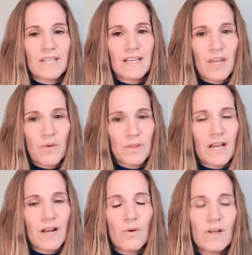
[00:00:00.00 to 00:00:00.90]
I think, with
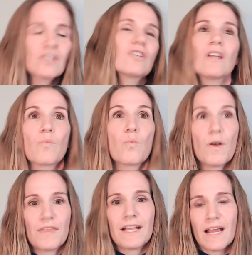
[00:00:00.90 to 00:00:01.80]
that question on what
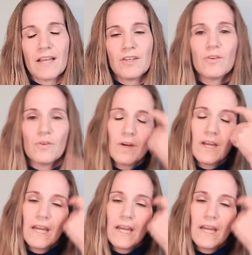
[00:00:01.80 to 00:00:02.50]
they can do.